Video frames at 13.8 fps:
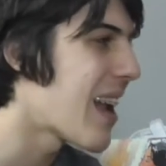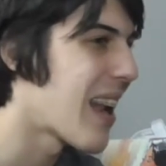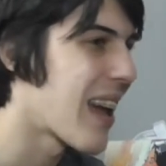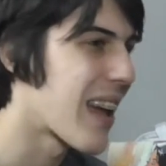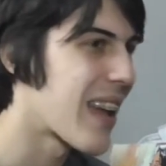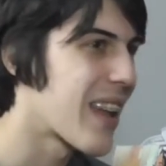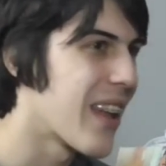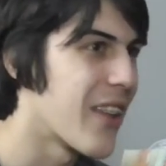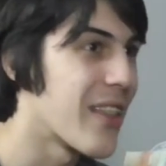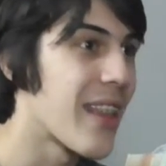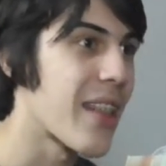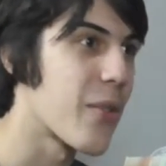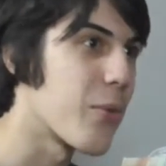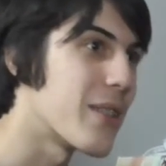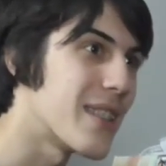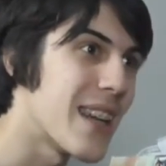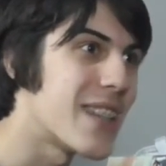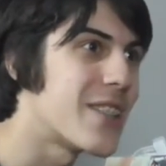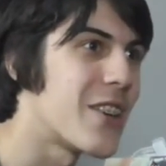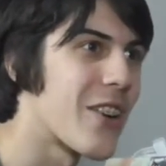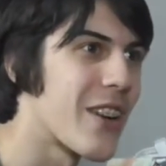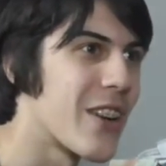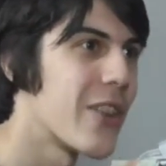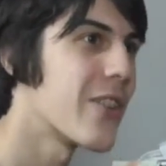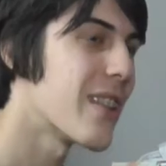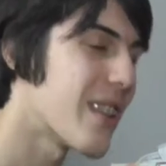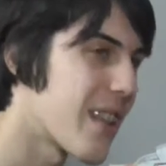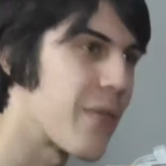like, you know, this is what Deadshot can
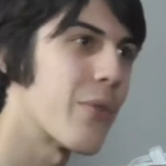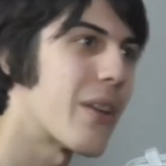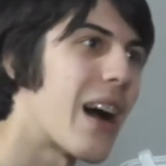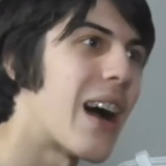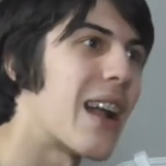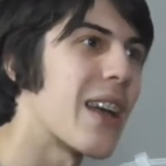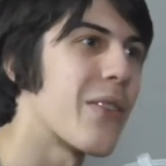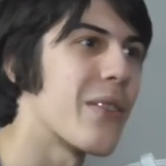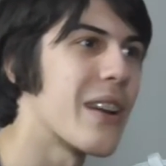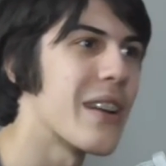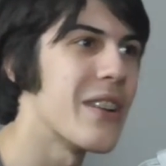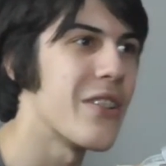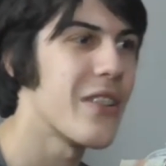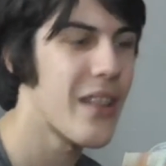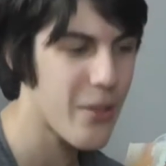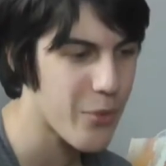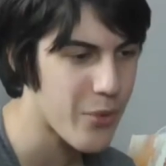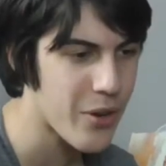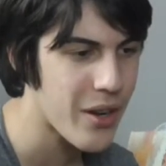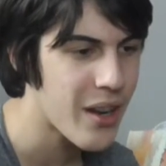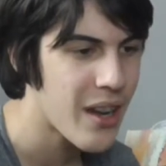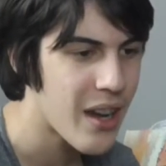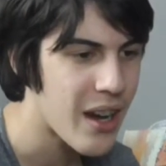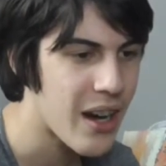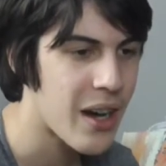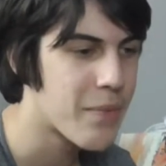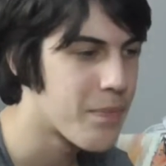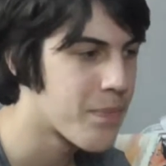do, then this is what Harley Quinn can do, this is what
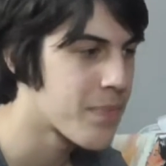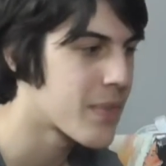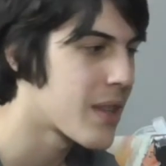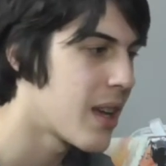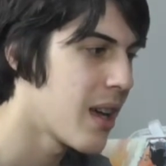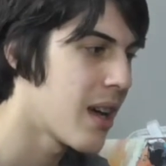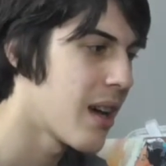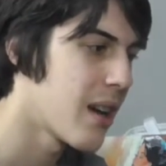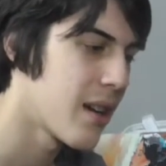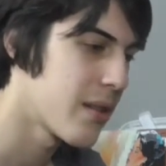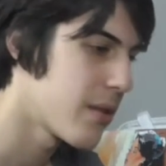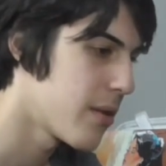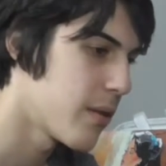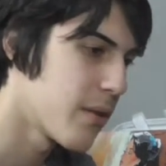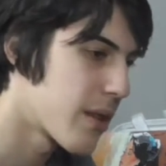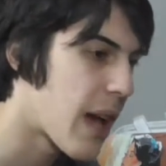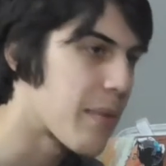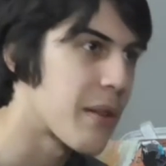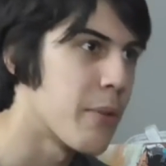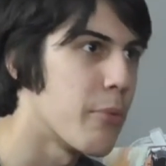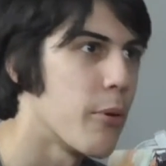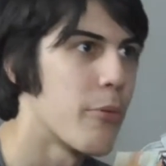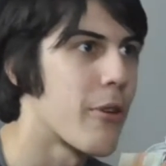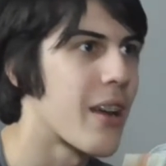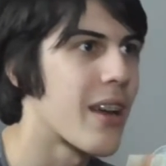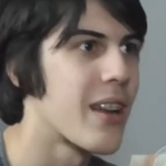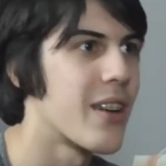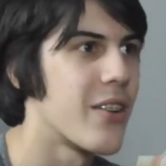Captain
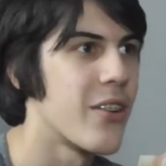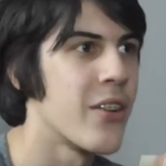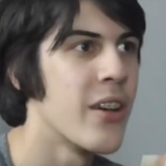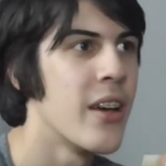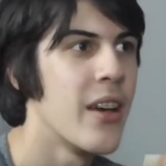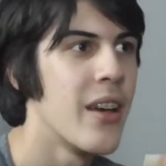Boomerang can do.